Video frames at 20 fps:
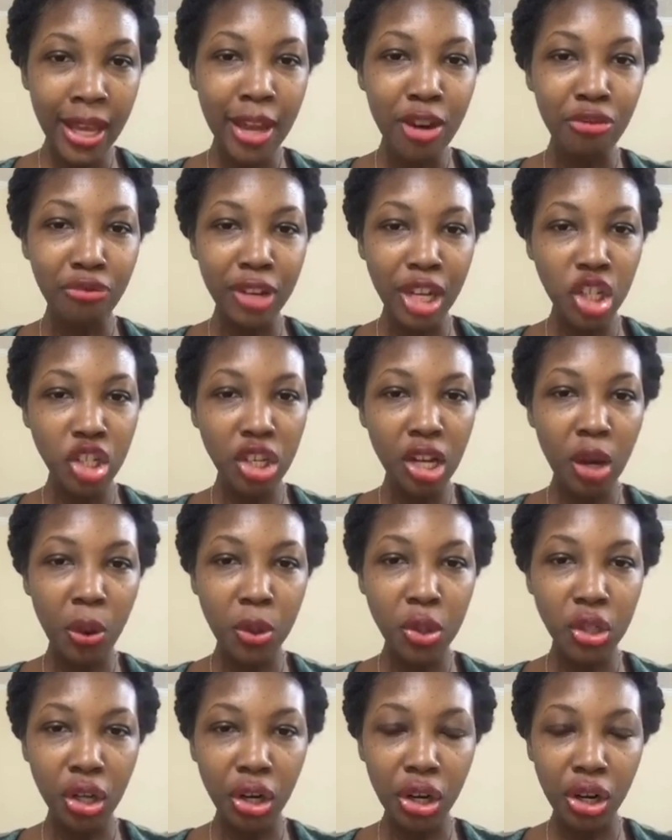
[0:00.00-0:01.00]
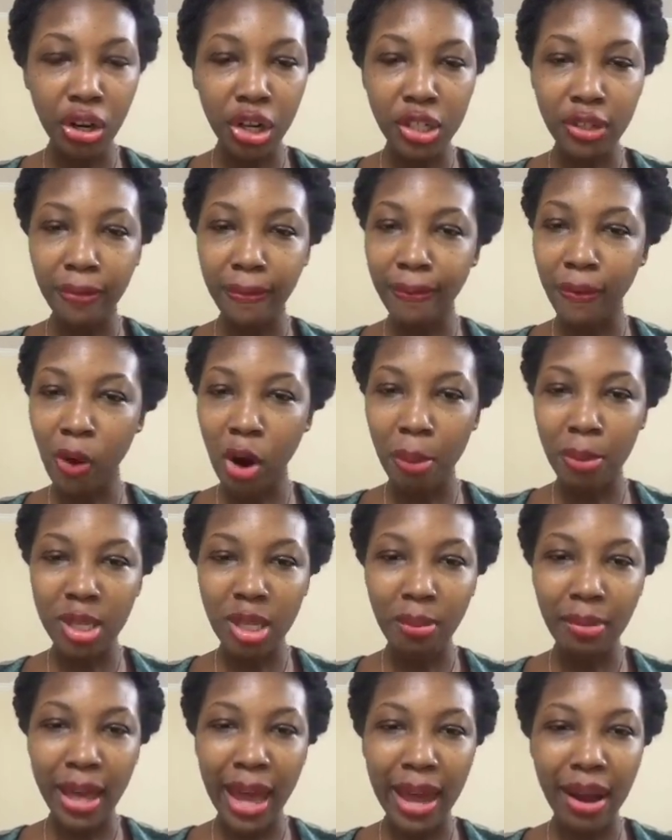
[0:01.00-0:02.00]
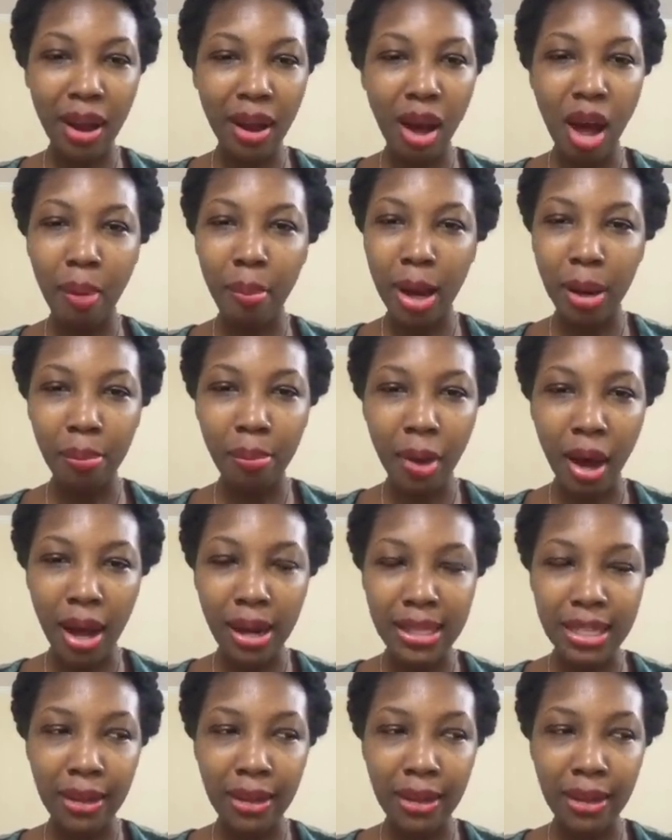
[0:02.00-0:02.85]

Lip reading: reaching out to her to form some kind of common bonds,